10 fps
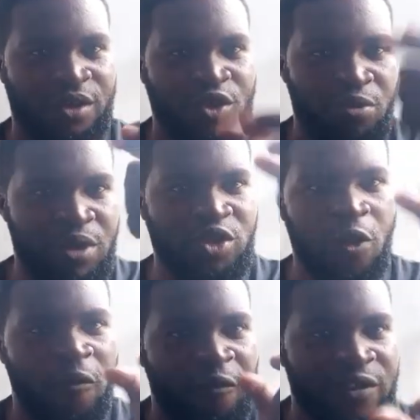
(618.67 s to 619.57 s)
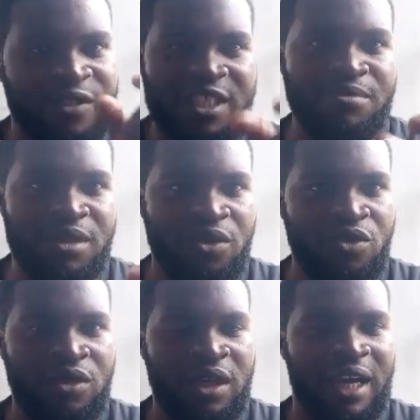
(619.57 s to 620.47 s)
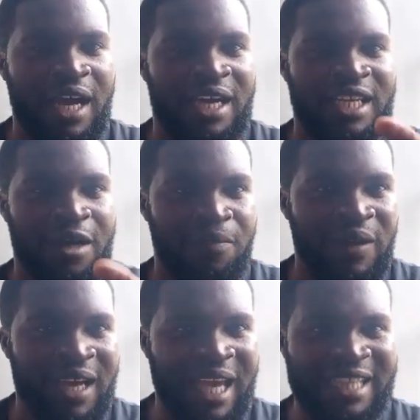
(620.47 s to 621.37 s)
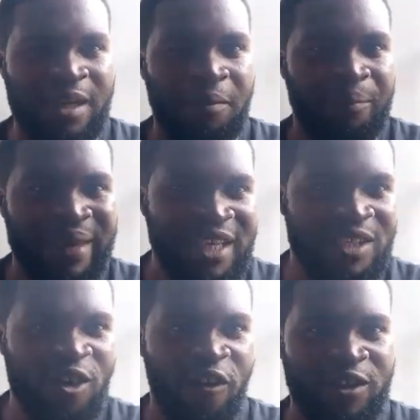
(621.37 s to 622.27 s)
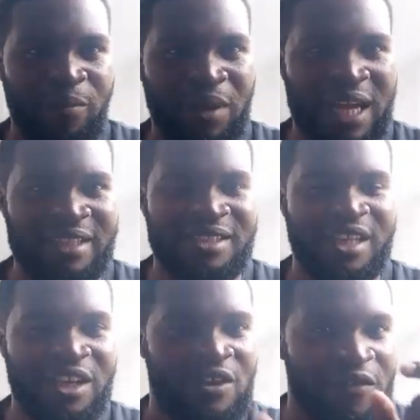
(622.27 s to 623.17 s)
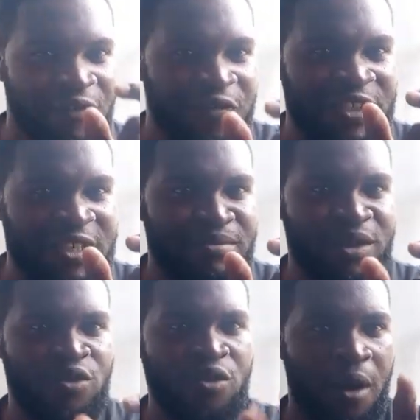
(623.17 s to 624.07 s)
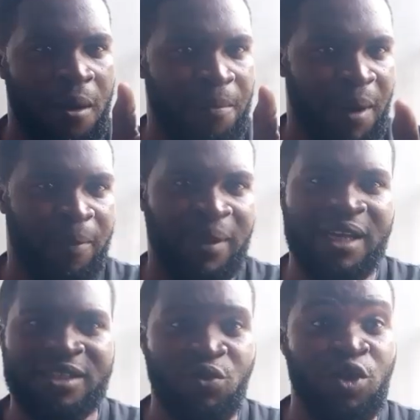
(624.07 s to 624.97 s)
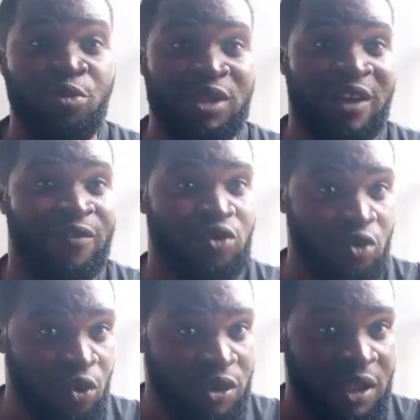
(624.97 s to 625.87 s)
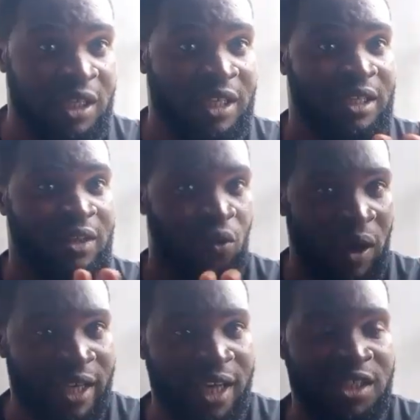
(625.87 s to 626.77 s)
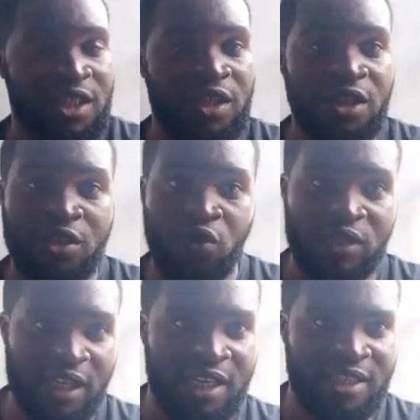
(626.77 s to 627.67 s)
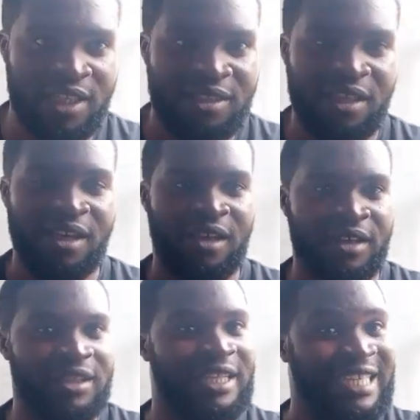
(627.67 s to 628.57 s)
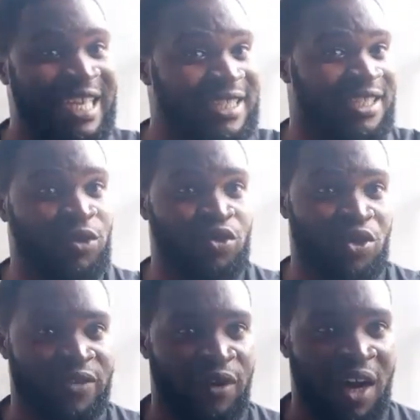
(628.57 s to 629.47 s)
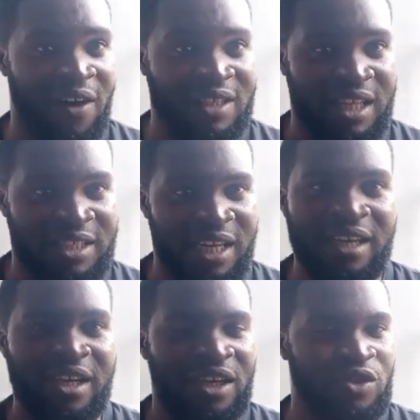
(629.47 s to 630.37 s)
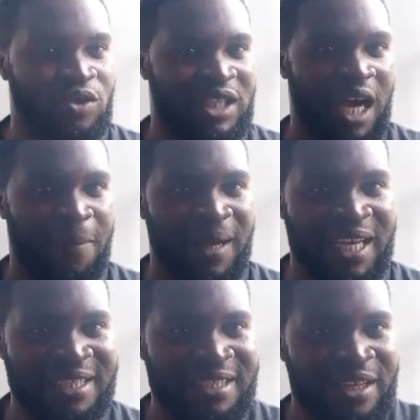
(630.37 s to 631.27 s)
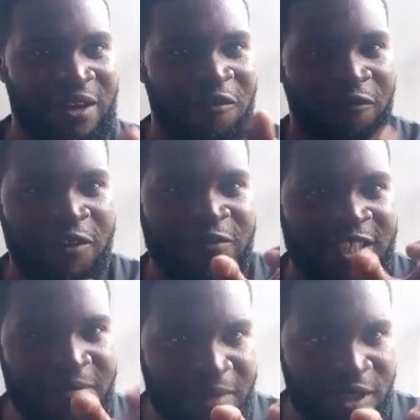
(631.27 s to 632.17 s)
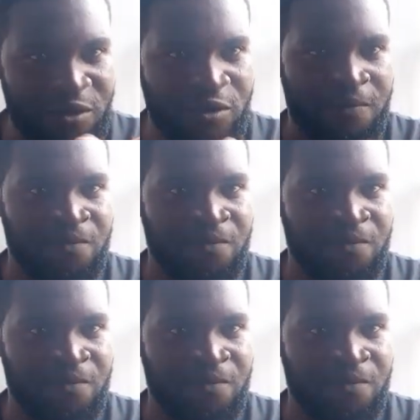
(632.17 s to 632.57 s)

You measure 50 ml and apply at the base of the plant. 50 ml per plant when you must have soaked 1 kg to 10 liters. The next day, which is 24 hours later, you start applying 50 ml.